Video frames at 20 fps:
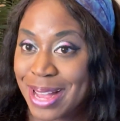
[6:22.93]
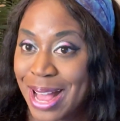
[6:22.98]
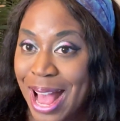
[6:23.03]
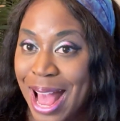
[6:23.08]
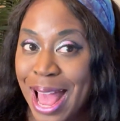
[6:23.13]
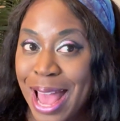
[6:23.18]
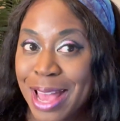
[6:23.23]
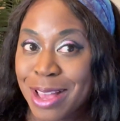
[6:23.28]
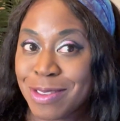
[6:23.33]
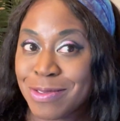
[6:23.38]

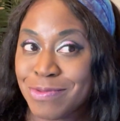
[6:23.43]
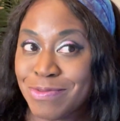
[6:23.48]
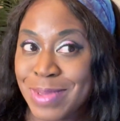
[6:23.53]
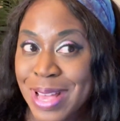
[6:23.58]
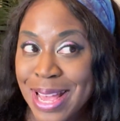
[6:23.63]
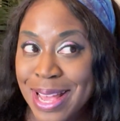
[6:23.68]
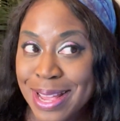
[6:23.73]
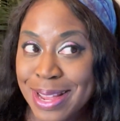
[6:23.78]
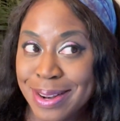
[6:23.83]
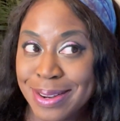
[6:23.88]
I've
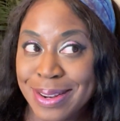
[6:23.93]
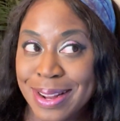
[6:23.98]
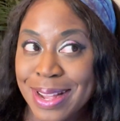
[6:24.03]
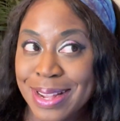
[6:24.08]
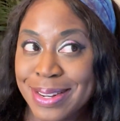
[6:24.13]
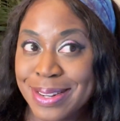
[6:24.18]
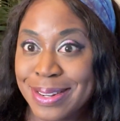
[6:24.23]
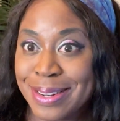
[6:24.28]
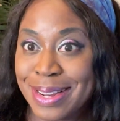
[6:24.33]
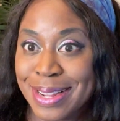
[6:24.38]
been
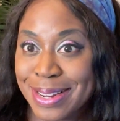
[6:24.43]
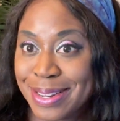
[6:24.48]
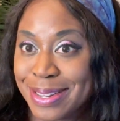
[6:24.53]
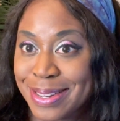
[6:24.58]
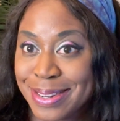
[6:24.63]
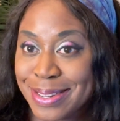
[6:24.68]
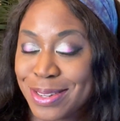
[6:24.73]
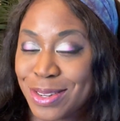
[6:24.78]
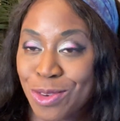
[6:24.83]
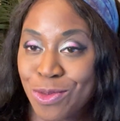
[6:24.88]

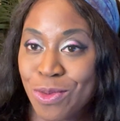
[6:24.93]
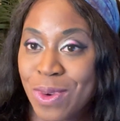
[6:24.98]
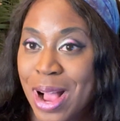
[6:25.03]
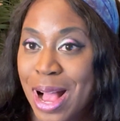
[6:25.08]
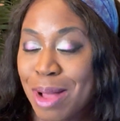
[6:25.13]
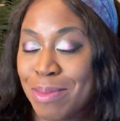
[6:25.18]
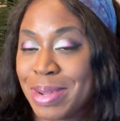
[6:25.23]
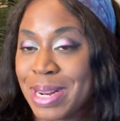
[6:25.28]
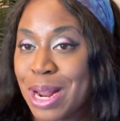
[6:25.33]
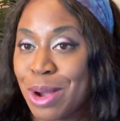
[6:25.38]
addicted to
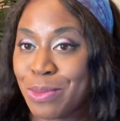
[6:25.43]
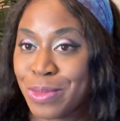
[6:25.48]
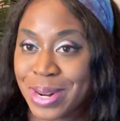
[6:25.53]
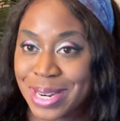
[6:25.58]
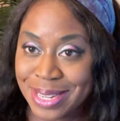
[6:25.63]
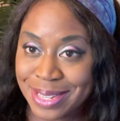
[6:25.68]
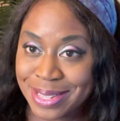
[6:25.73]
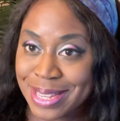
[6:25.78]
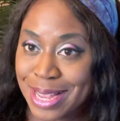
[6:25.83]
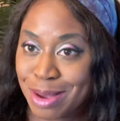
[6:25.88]
ramen, I
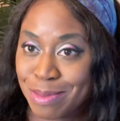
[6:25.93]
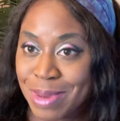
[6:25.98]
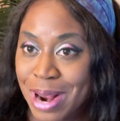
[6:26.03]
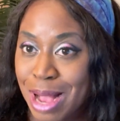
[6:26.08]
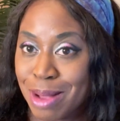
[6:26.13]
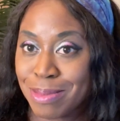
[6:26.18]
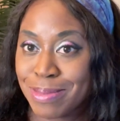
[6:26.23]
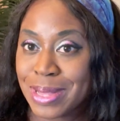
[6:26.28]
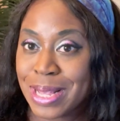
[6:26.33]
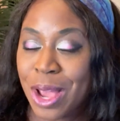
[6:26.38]
want to say
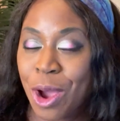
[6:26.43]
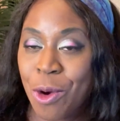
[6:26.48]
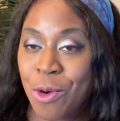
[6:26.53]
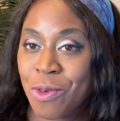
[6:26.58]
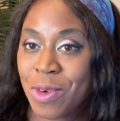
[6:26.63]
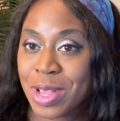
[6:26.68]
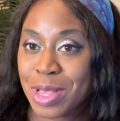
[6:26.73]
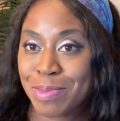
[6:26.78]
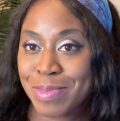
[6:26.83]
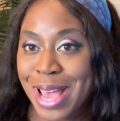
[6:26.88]
probably
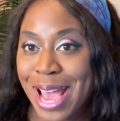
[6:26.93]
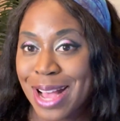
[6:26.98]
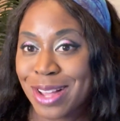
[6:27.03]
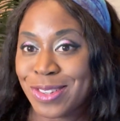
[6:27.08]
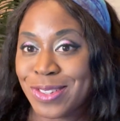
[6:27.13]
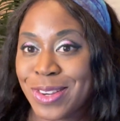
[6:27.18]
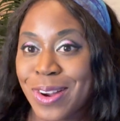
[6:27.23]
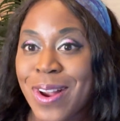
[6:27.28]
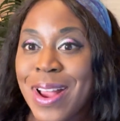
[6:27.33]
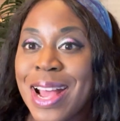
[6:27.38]
over the
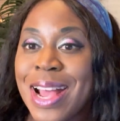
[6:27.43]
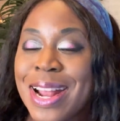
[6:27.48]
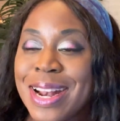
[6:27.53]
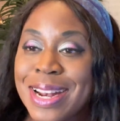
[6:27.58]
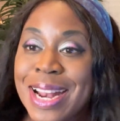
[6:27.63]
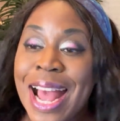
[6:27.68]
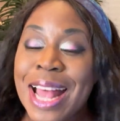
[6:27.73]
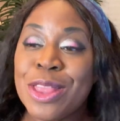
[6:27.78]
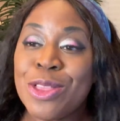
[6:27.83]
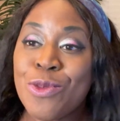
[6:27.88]
past year.
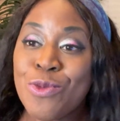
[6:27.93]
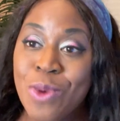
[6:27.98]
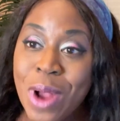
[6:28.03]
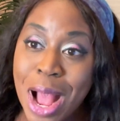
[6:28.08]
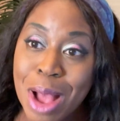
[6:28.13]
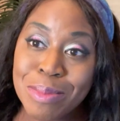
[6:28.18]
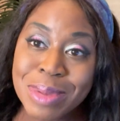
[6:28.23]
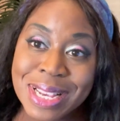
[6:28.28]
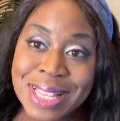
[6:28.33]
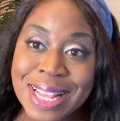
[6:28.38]
Not the
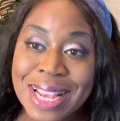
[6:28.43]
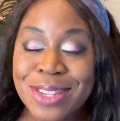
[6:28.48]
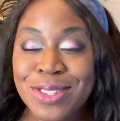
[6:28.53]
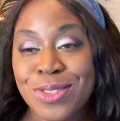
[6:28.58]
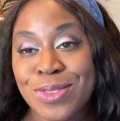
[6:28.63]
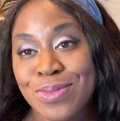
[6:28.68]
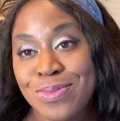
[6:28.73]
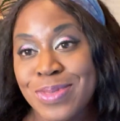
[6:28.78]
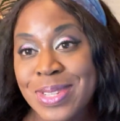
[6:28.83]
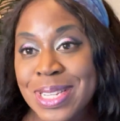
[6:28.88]
ramen
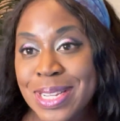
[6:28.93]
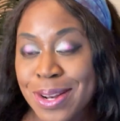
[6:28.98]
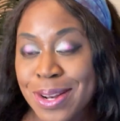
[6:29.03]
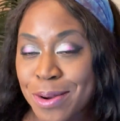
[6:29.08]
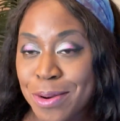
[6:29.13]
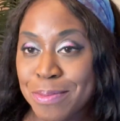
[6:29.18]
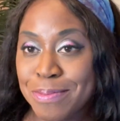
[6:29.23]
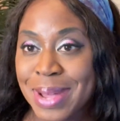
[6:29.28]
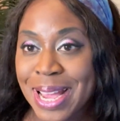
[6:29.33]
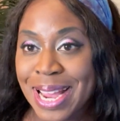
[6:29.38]
that you
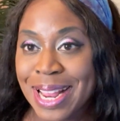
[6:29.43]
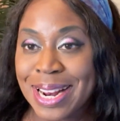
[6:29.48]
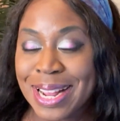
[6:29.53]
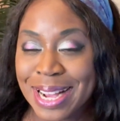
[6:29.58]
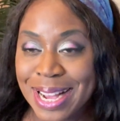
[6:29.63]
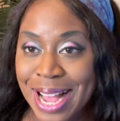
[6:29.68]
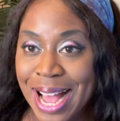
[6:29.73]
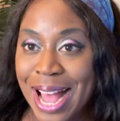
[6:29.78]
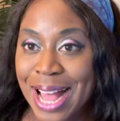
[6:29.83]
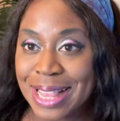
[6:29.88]
made
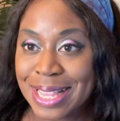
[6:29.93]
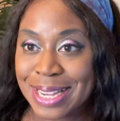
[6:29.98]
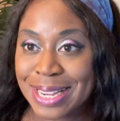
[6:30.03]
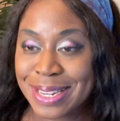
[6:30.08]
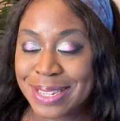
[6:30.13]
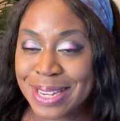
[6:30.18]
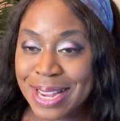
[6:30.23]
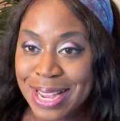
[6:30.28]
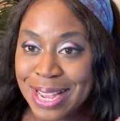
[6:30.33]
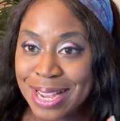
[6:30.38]
in
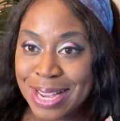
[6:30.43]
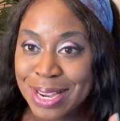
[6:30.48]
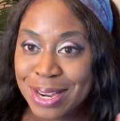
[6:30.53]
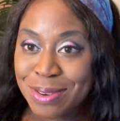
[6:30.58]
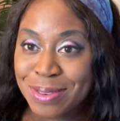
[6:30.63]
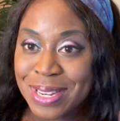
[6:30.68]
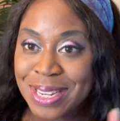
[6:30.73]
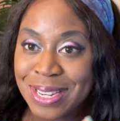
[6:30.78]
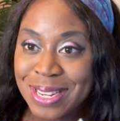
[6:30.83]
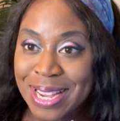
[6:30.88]
college,
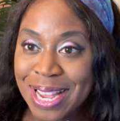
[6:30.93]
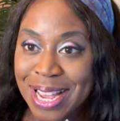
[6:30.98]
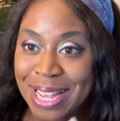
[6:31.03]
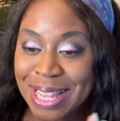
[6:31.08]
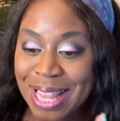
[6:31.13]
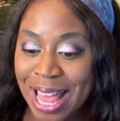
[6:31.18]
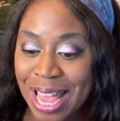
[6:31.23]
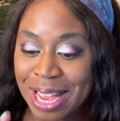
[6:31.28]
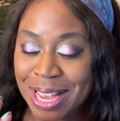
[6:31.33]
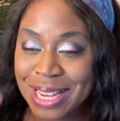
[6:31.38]
where you
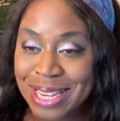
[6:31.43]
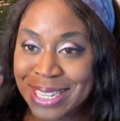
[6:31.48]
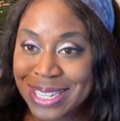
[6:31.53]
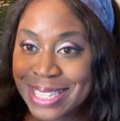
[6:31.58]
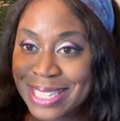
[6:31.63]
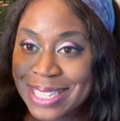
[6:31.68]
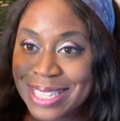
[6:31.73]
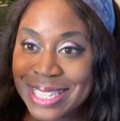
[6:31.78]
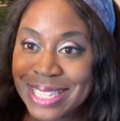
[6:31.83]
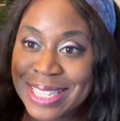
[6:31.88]
get like
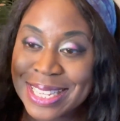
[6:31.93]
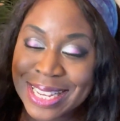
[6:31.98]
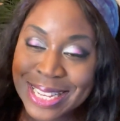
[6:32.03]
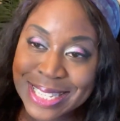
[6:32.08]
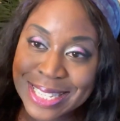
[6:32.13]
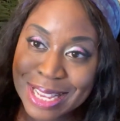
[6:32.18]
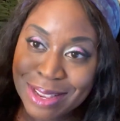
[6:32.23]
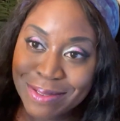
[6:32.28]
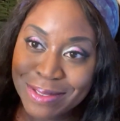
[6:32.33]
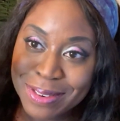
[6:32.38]

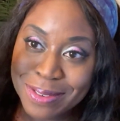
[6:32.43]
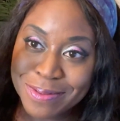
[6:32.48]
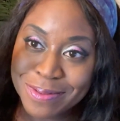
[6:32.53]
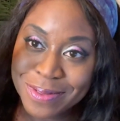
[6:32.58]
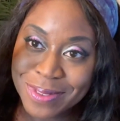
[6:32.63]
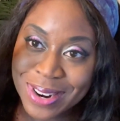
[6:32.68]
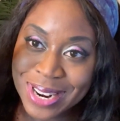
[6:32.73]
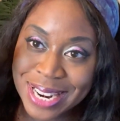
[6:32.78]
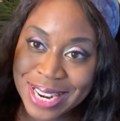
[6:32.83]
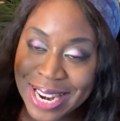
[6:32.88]
6 of
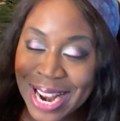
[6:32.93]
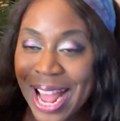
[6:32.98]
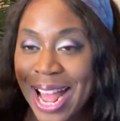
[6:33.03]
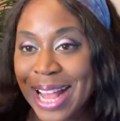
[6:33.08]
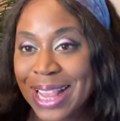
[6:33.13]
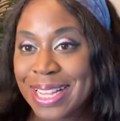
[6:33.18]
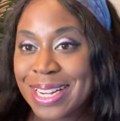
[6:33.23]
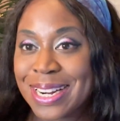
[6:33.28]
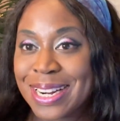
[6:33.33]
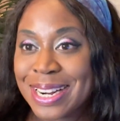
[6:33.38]
them for
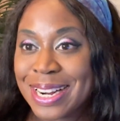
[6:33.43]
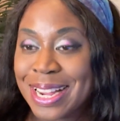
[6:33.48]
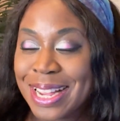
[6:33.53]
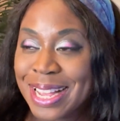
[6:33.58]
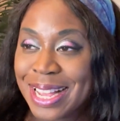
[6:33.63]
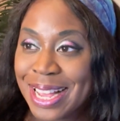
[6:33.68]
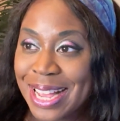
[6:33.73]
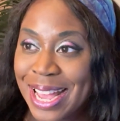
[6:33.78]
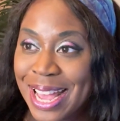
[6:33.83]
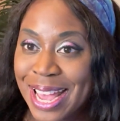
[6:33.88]

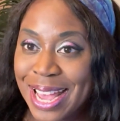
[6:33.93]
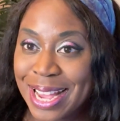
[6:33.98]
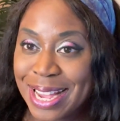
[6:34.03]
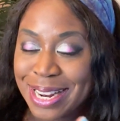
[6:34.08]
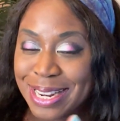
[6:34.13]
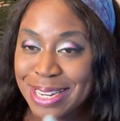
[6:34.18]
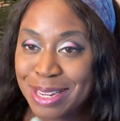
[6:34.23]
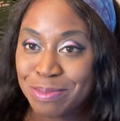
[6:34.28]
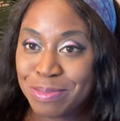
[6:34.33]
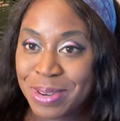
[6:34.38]
$1
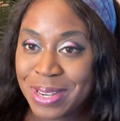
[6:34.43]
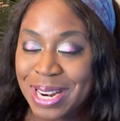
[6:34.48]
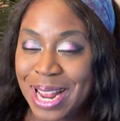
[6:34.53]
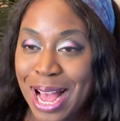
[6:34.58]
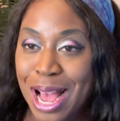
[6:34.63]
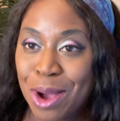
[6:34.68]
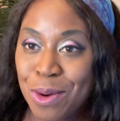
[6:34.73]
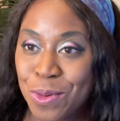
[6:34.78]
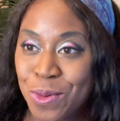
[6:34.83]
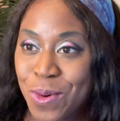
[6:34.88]
and you put
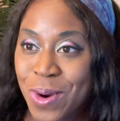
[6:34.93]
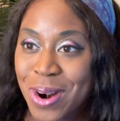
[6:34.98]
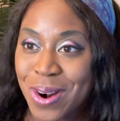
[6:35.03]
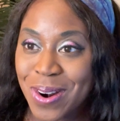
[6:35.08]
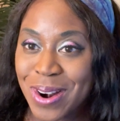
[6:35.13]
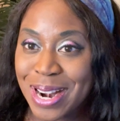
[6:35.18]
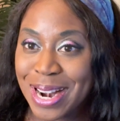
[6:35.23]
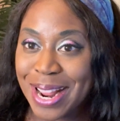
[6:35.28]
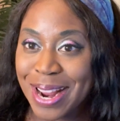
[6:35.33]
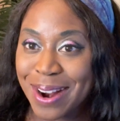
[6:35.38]
hot
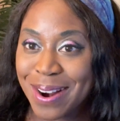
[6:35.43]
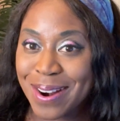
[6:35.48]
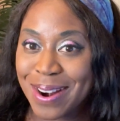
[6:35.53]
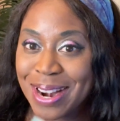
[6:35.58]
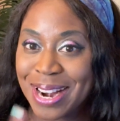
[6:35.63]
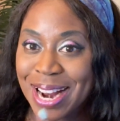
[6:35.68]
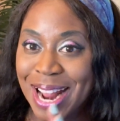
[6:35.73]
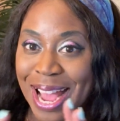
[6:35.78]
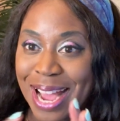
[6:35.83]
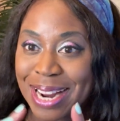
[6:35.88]
water in there
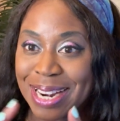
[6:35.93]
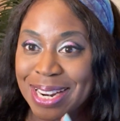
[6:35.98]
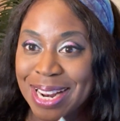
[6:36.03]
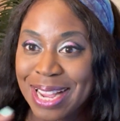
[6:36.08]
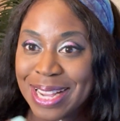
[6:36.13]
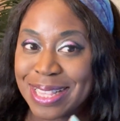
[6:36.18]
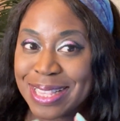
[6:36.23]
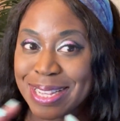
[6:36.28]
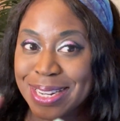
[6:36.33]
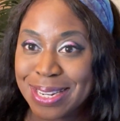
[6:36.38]
and it had
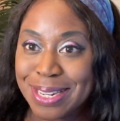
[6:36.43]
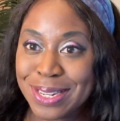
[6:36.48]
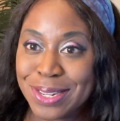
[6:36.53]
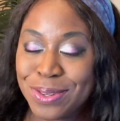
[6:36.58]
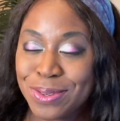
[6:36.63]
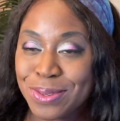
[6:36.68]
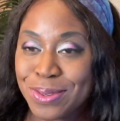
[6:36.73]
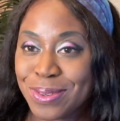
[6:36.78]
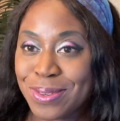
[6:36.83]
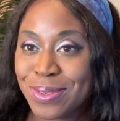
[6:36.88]
like the
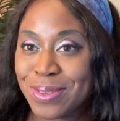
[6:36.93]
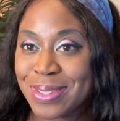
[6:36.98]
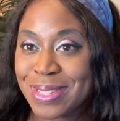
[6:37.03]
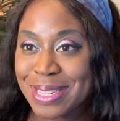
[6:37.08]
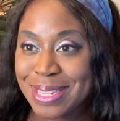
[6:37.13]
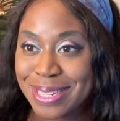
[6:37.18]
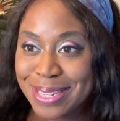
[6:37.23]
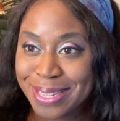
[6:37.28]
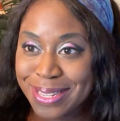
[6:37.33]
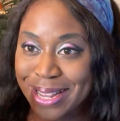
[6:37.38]

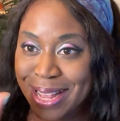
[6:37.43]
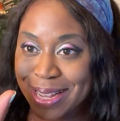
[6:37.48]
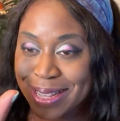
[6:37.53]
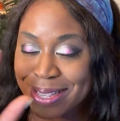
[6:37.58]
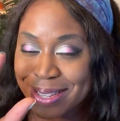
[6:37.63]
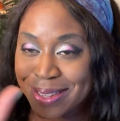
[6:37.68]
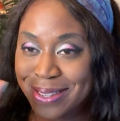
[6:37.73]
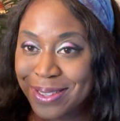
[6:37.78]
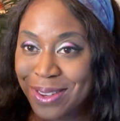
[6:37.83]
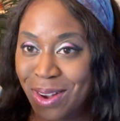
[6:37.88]
noodles and
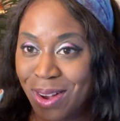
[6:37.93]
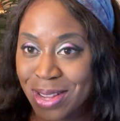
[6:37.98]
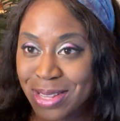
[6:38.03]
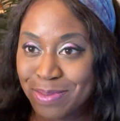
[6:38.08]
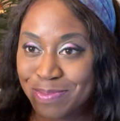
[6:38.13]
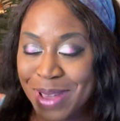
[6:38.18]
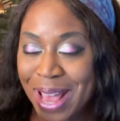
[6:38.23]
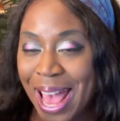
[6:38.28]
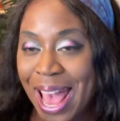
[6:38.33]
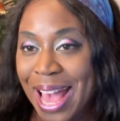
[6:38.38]
like the
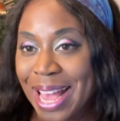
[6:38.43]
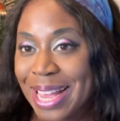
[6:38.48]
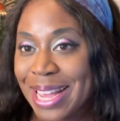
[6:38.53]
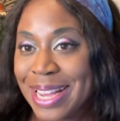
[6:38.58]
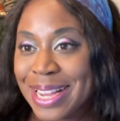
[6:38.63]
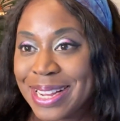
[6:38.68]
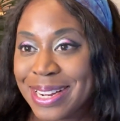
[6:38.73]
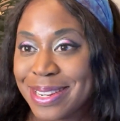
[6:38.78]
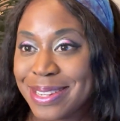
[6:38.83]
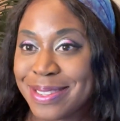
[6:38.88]
sauce
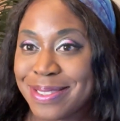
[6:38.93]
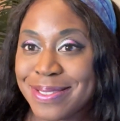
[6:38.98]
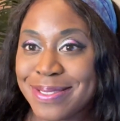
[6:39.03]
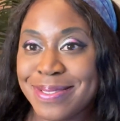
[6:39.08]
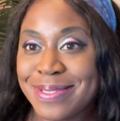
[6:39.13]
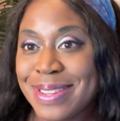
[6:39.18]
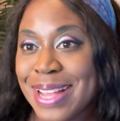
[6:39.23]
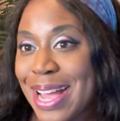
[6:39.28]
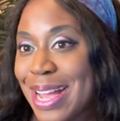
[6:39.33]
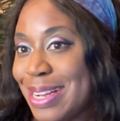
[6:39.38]
packet and
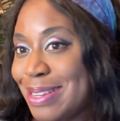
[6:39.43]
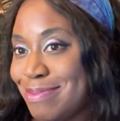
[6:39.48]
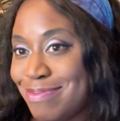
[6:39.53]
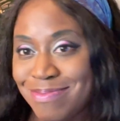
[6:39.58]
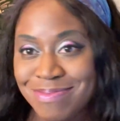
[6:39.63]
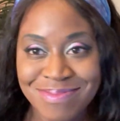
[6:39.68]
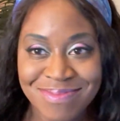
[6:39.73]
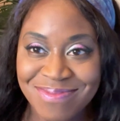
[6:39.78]
that.